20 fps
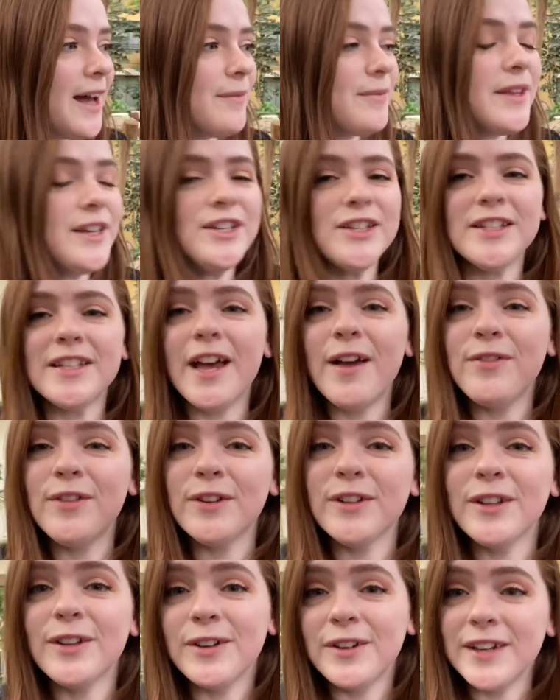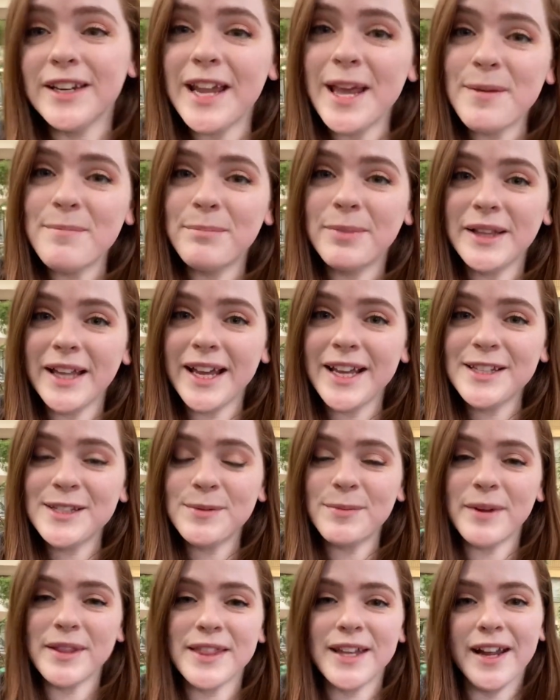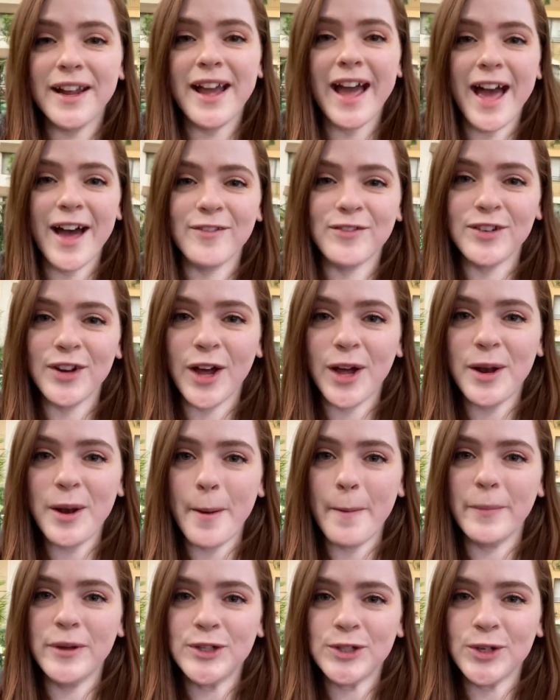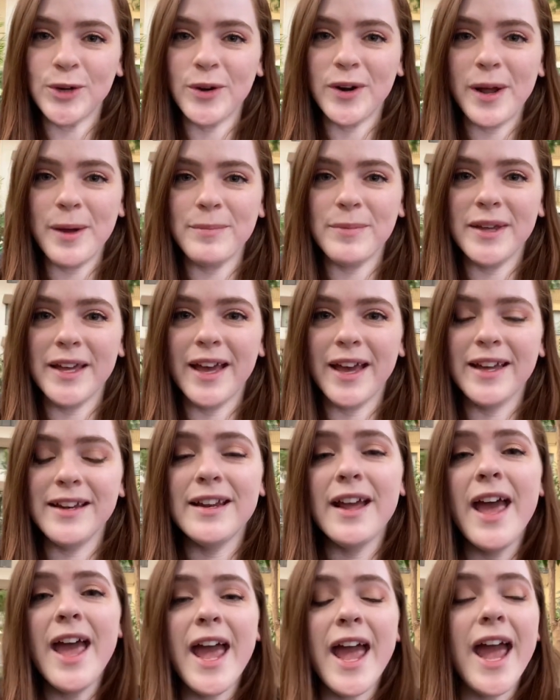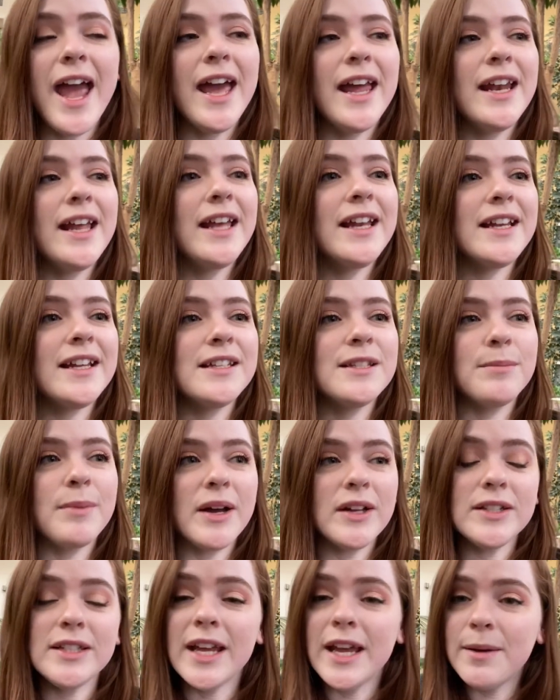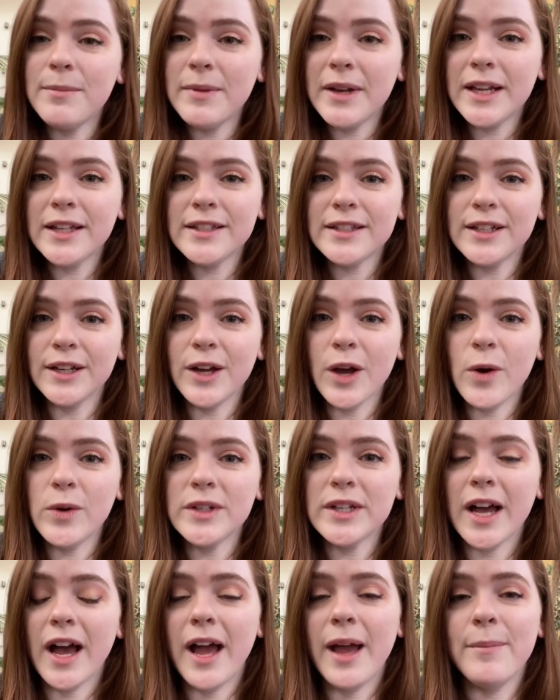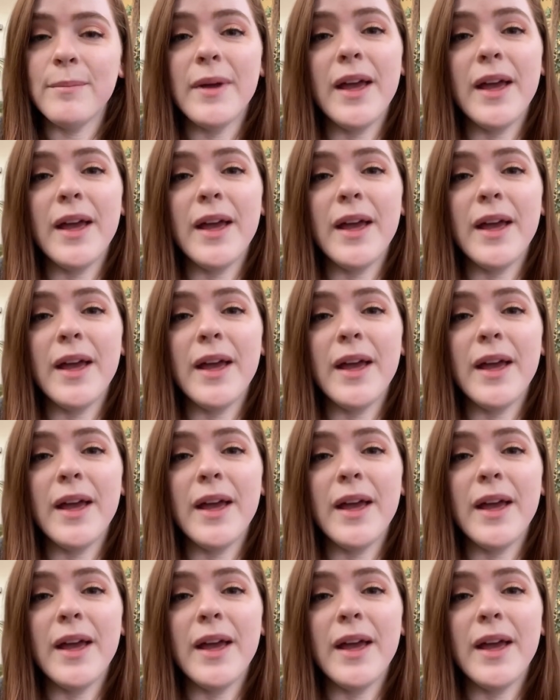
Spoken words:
They just have their little nameplates, but they have not showed up yet. And it is about 10 minutes to go time.